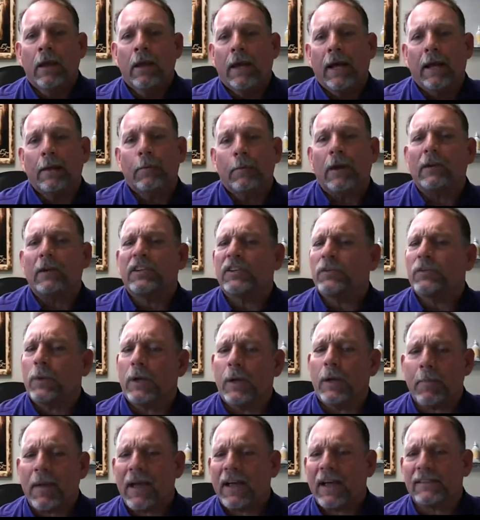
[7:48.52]
Anyway, I just want
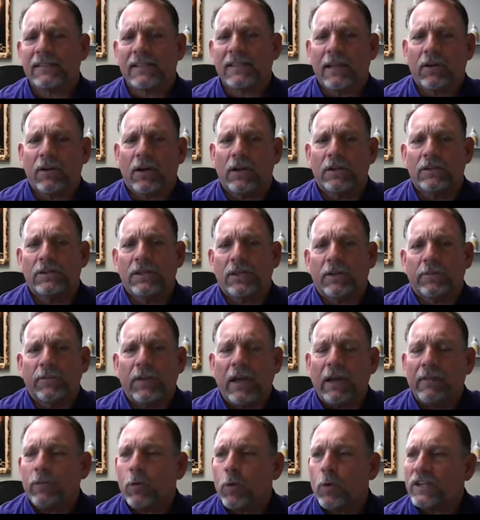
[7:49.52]
to pass that on to you. If you
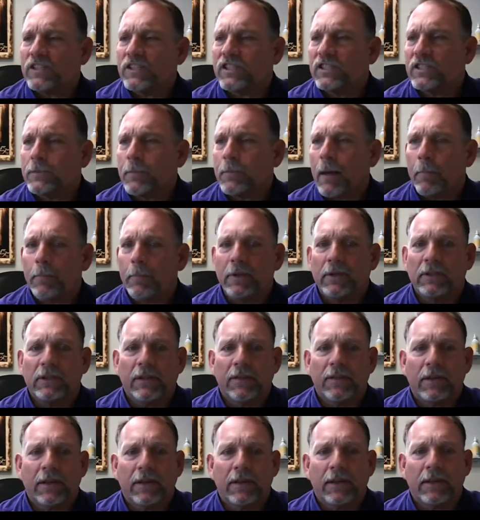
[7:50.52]
have questions about
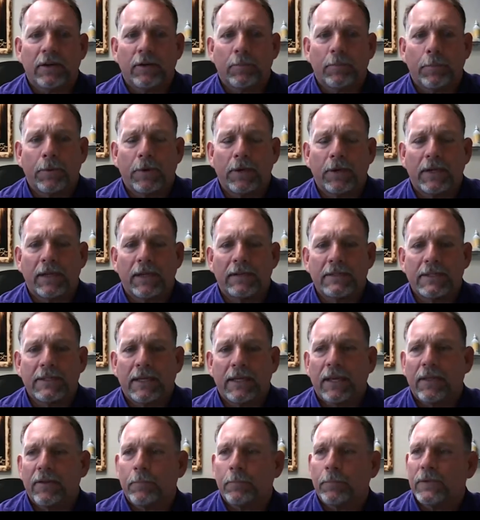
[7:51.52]
building the kit or putting it
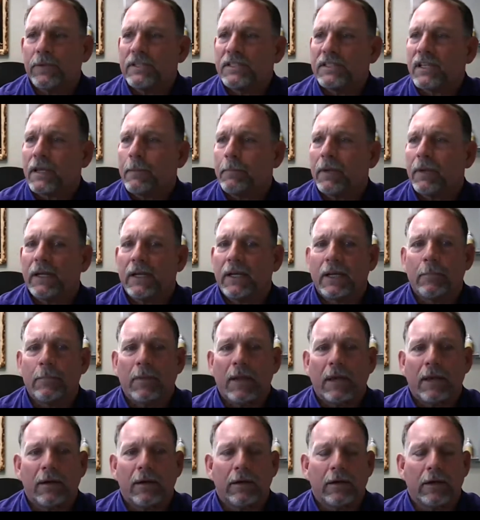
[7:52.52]
together, please send me an
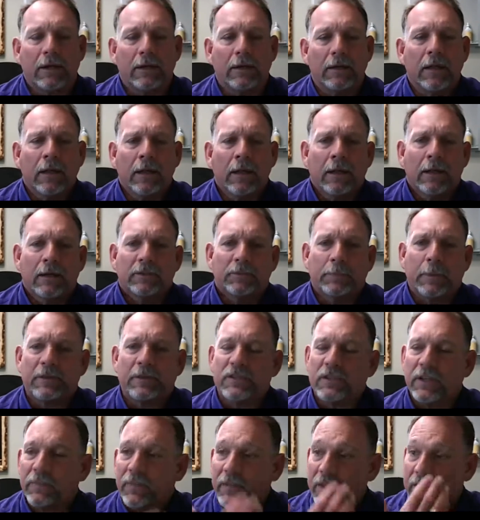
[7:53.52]
email, and
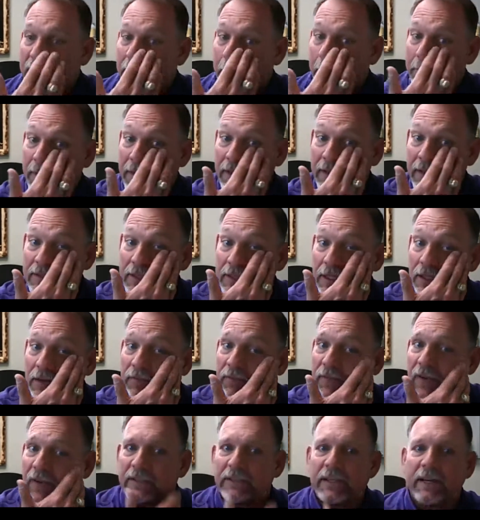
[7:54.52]
especially if it's something that's going to
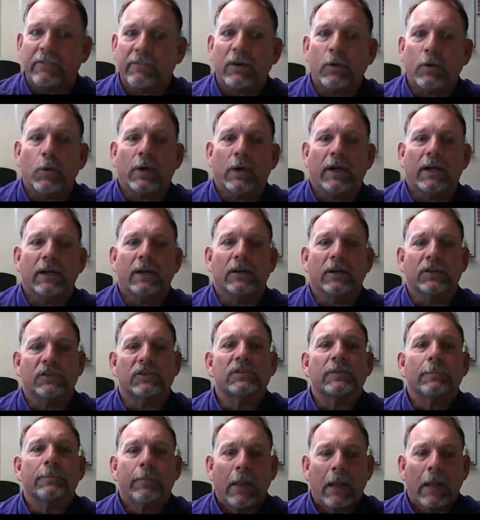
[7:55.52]
affect everyone
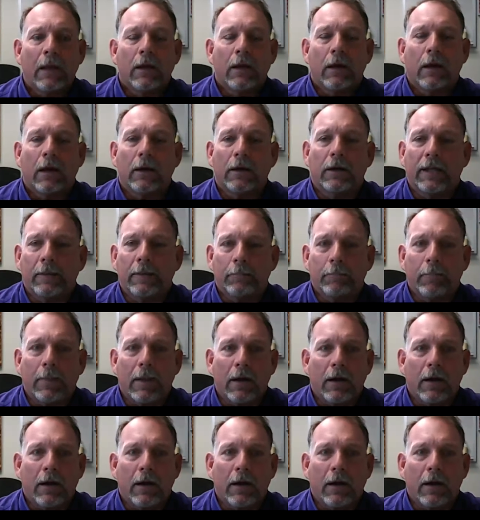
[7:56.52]
else, I'll get